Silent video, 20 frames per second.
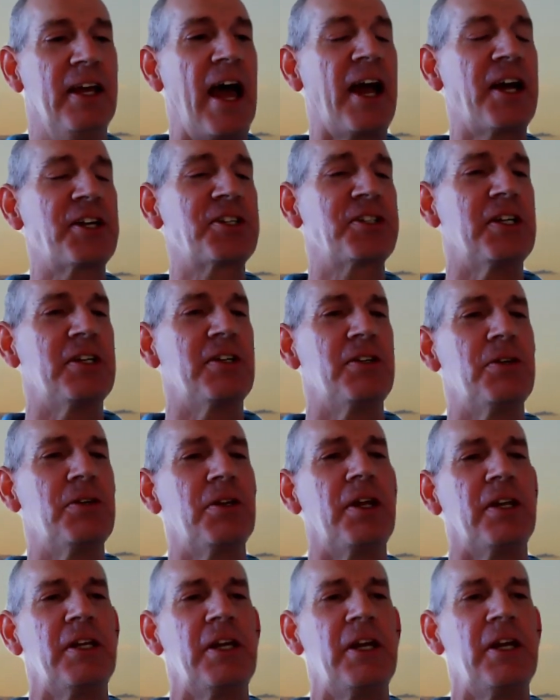And actually, you
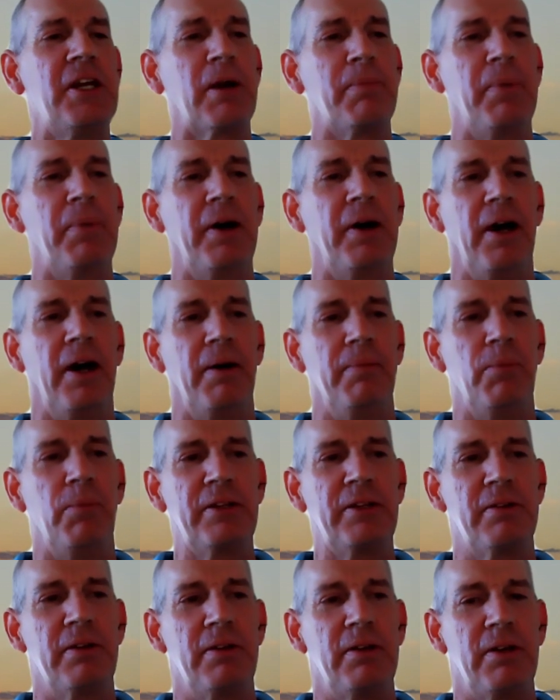didn't hear, but
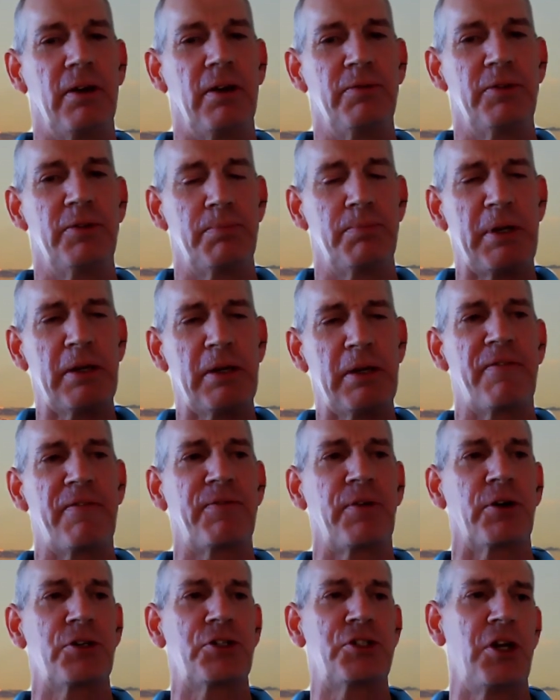this being my
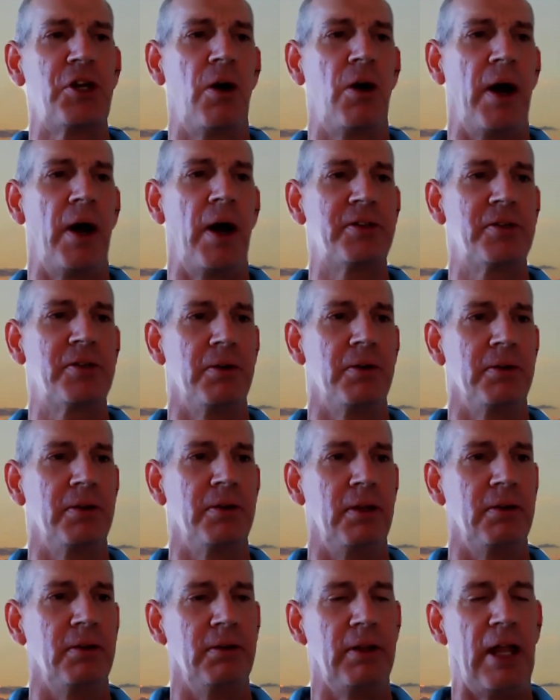first show, I told
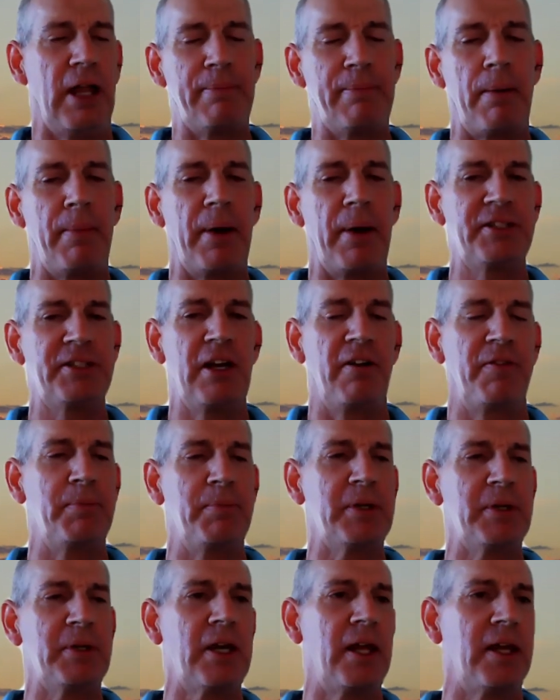a lot about myself at
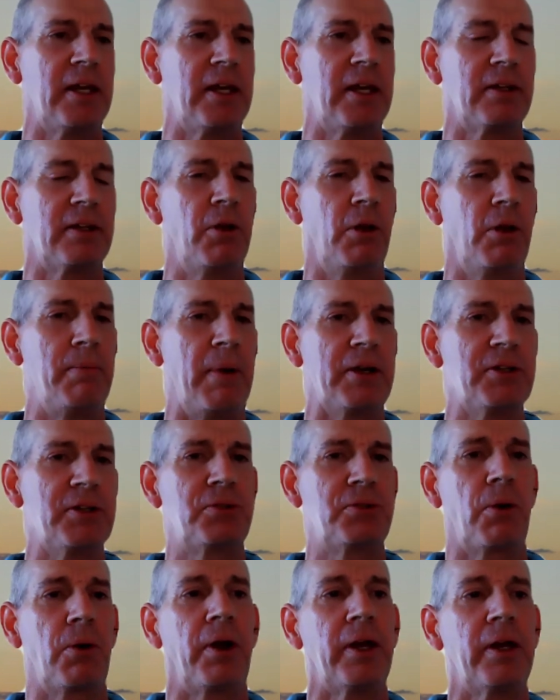the beginning and told my
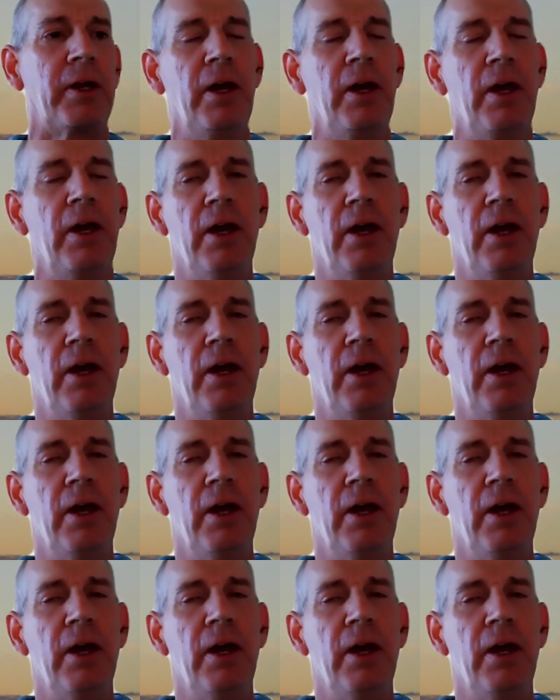story.